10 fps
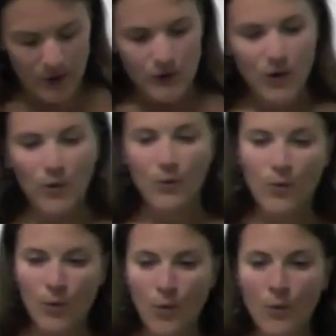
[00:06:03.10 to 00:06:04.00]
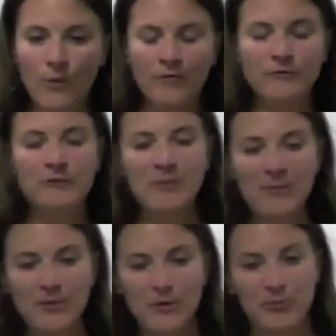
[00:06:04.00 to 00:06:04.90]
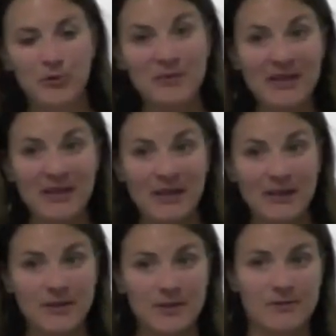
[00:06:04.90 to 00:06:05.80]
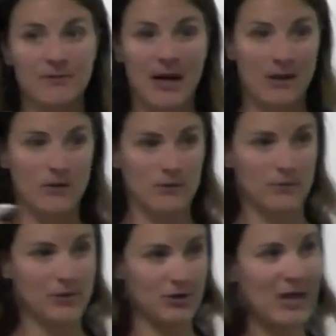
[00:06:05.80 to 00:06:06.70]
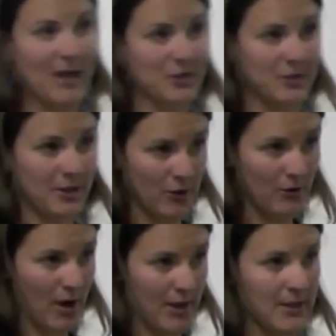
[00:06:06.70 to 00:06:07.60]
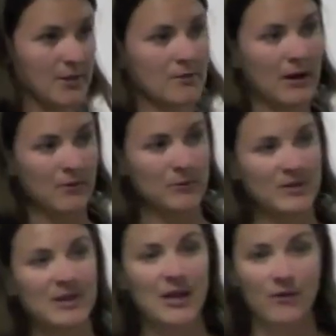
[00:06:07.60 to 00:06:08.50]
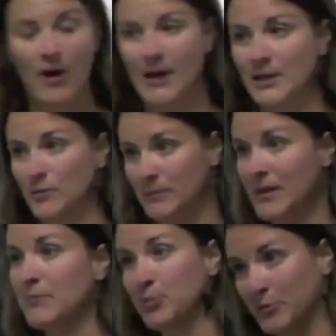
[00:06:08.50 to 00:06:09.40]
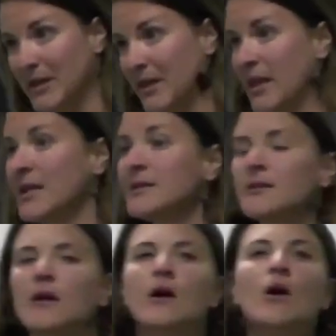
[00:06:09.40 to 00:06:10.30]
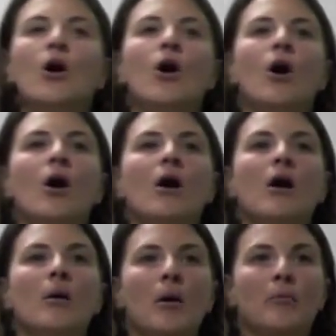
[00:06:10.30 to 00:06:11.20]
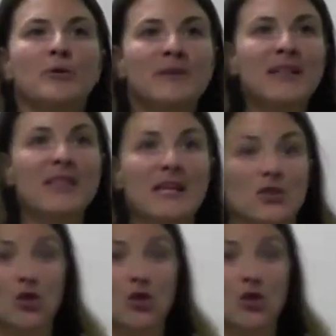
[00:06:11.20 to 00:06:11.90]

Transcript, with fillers: So if we remember Prometheus, right, which is actually Uranus, right? When we say Uranus, we mean Prometheus. Prometheus